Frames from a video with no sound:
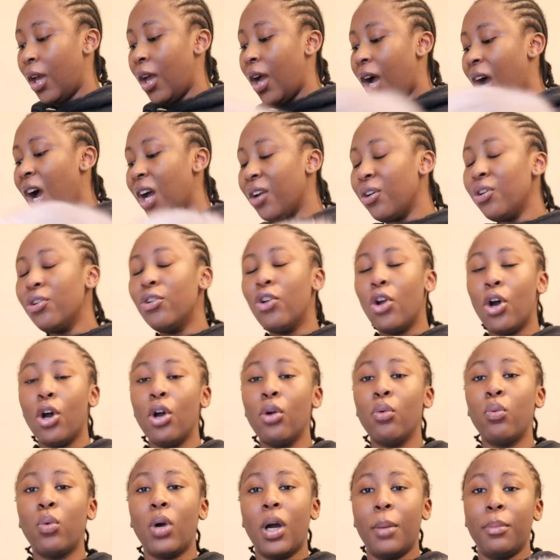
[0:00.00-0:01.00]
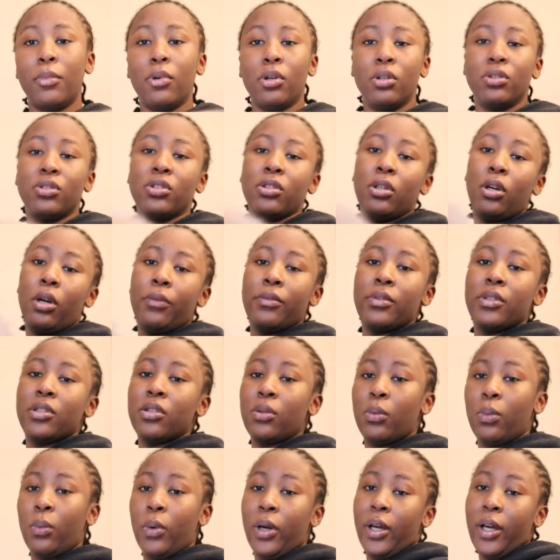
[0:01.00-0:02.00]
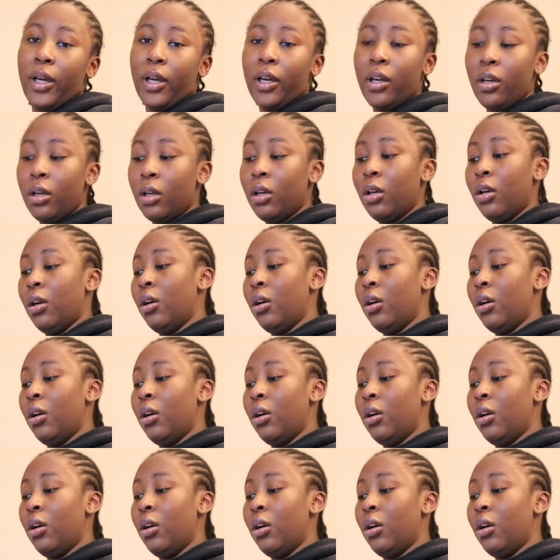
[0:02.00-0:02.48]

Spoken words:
don't know what I'm going to wear.